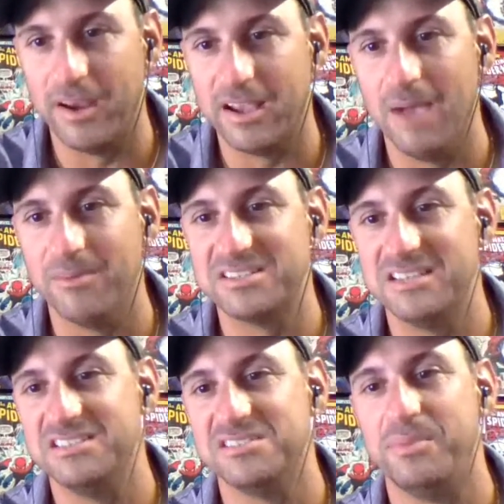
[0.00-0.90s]
Comics says
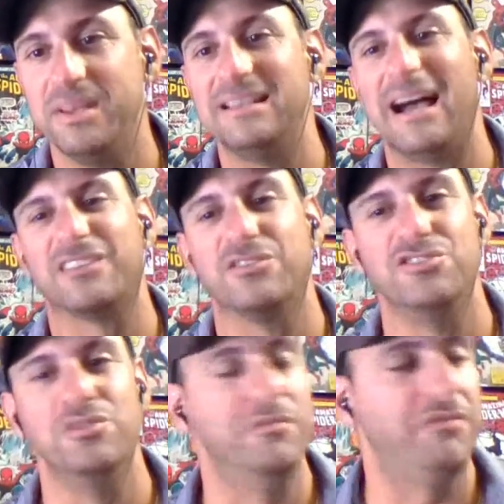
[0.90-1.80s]
he's a big Dr.
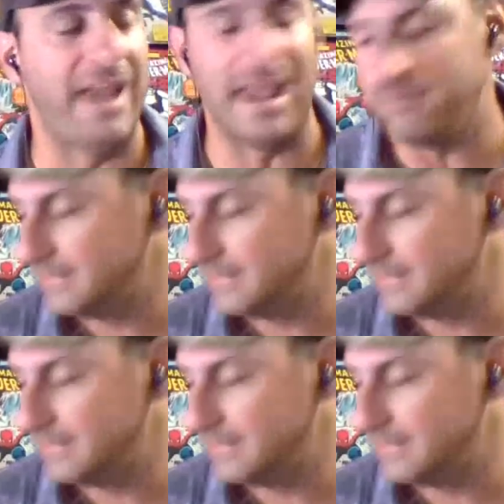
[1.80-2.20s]
Doom fan.